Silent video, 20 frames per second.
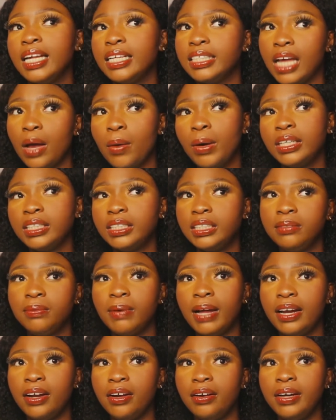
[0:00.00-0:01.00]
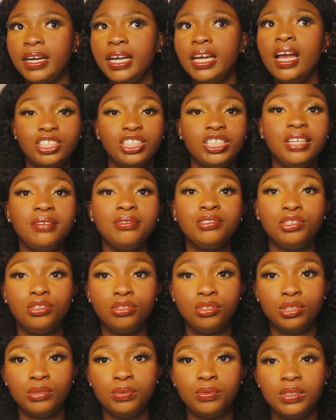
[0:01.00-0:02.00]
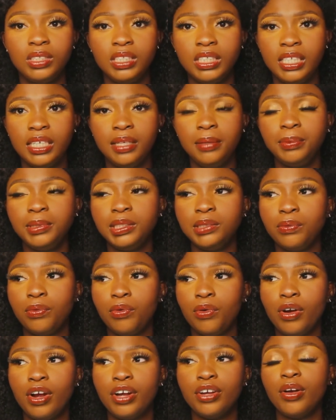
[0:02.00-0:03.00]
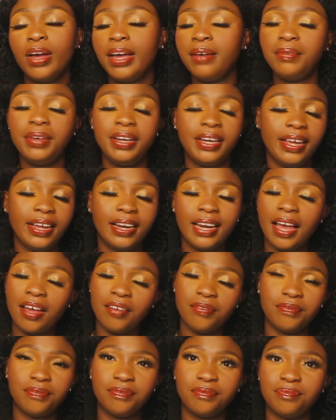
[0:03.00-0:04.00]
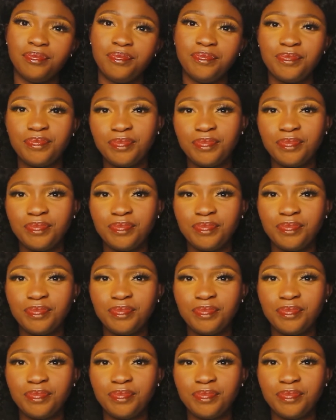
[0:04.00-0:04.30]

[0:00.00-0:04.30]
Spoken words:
That's how I see Valerie. She gives useful tips for your everyday life.